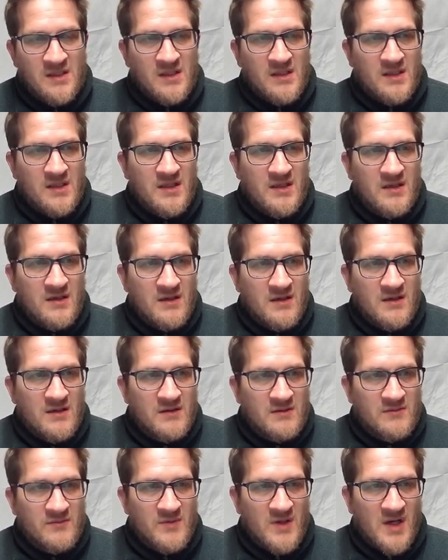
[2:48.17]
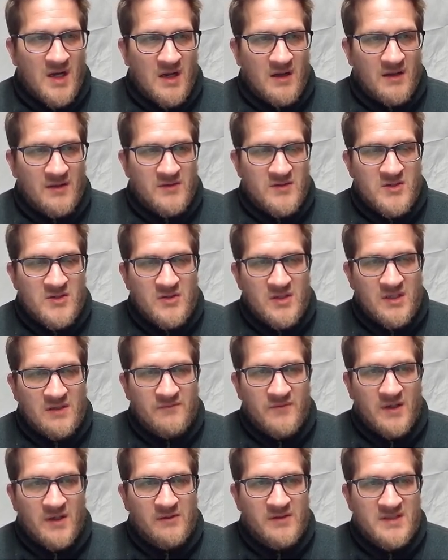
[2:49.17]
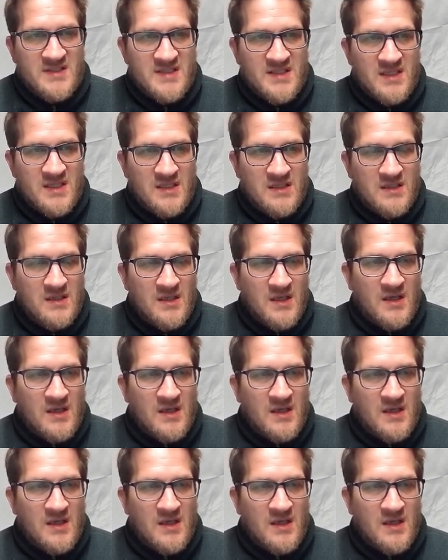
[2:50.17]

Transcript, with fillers: here, uh, tuning frequency,